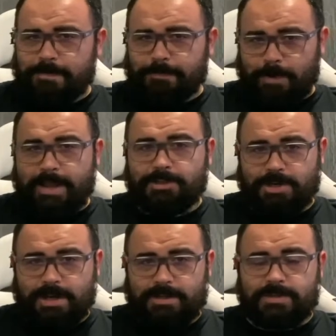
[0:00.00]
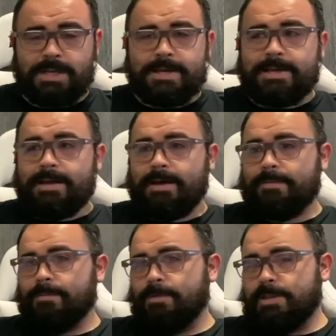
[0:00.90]
the franchise, uh,
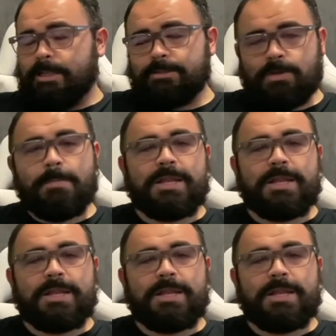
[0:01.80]
with so